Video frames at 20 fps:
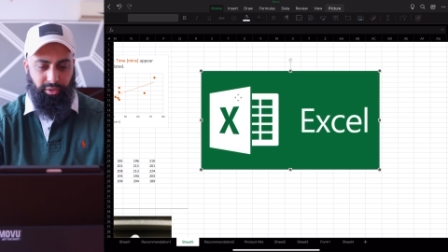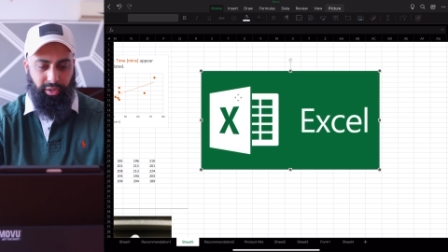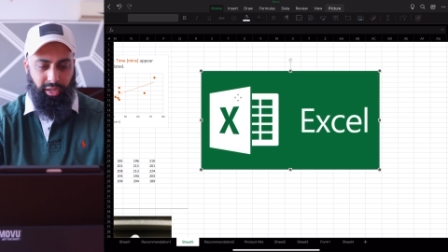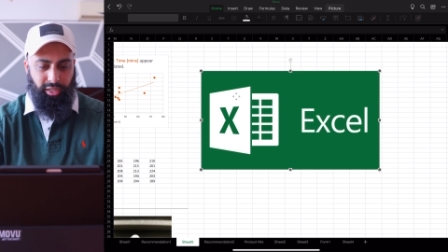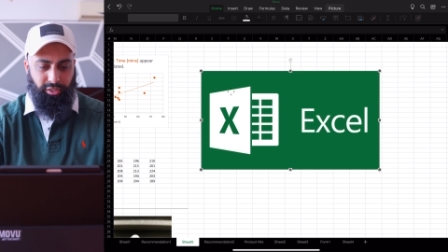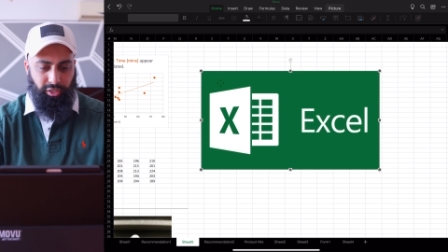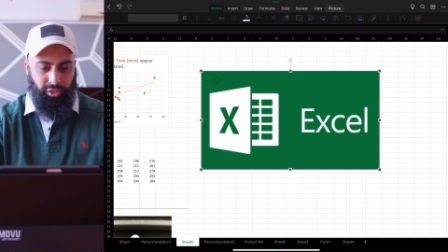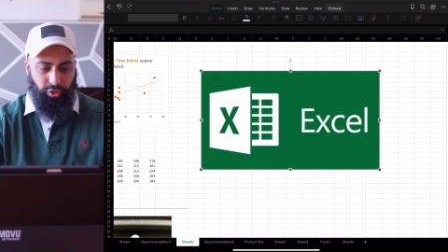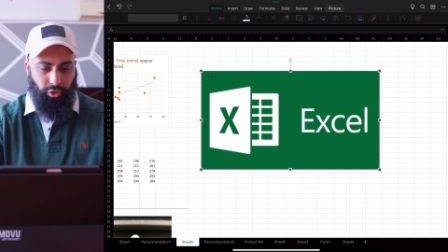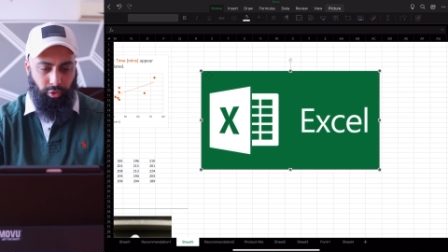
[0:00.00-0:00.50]

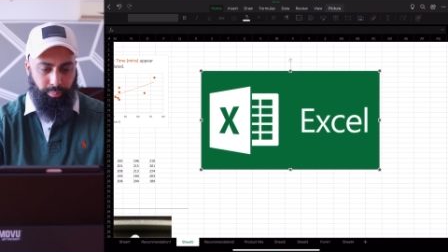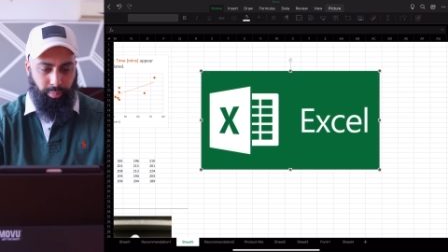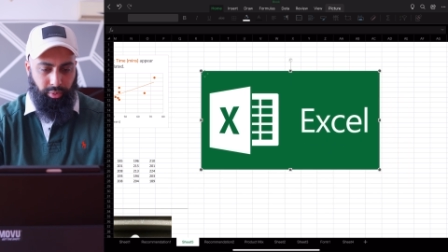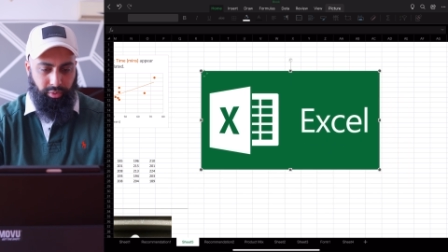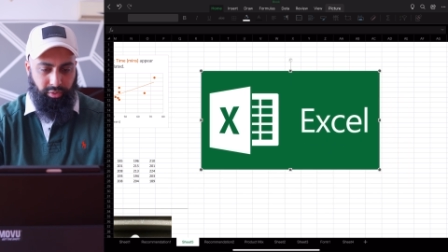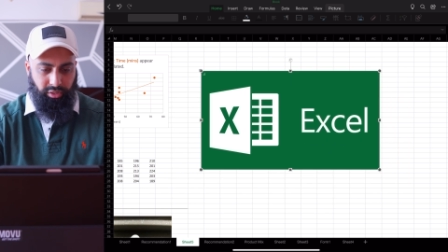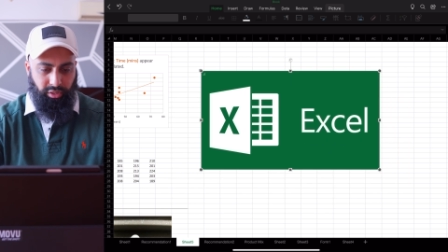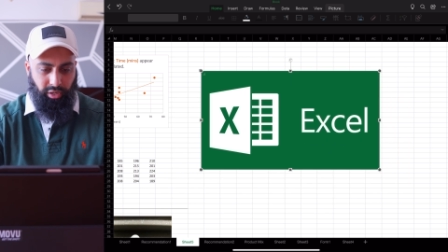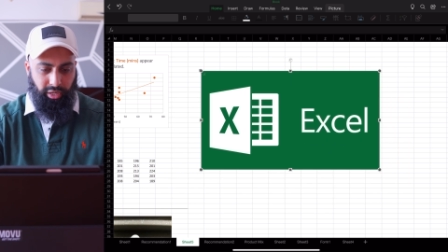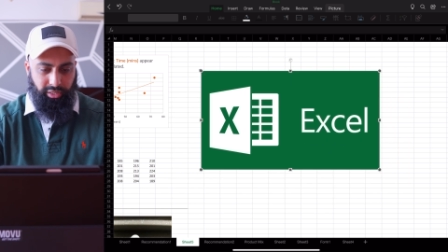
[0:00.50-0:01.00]
Okay, so you've got
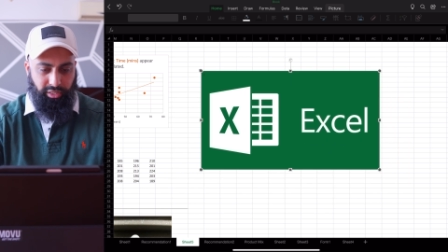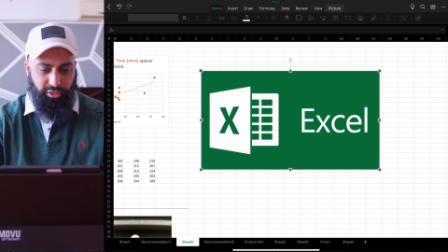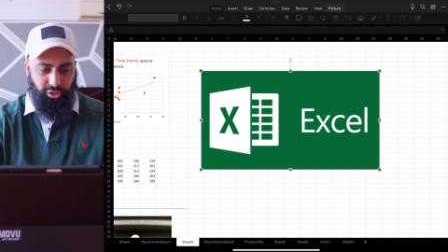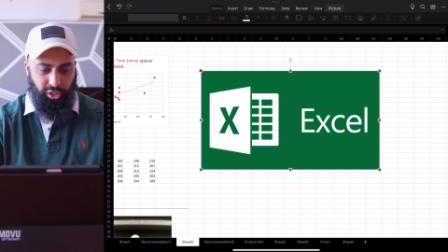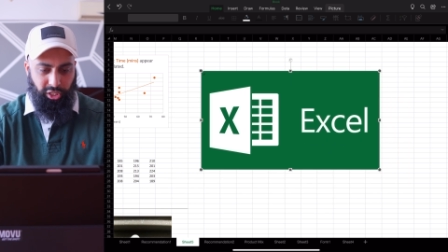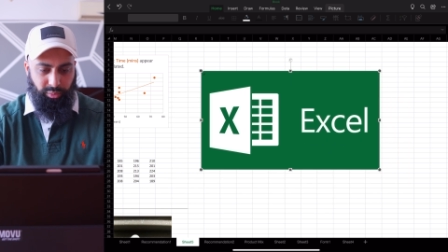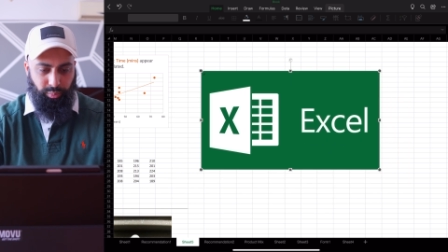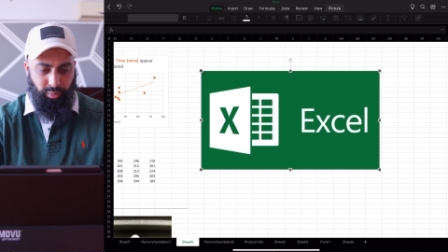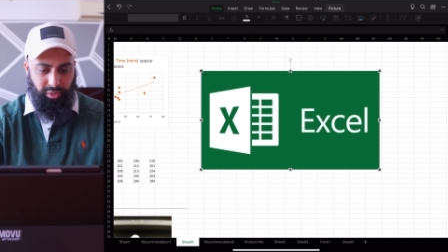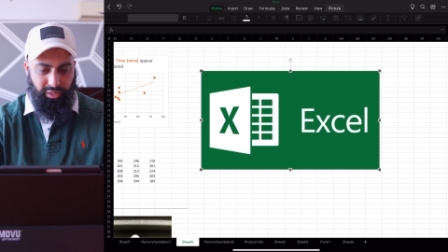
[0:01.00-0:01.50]
precise
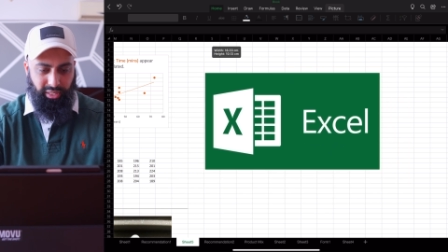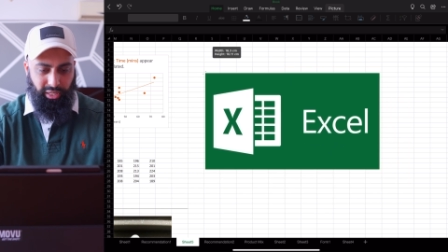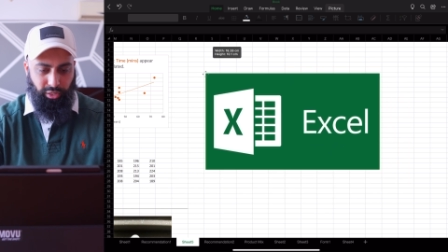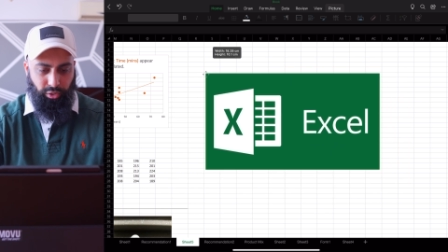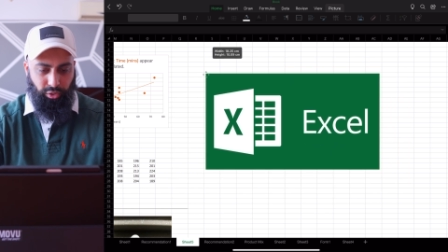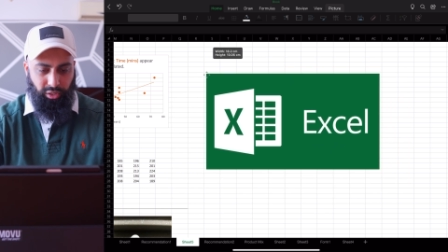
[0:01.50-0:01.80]
adjustments now.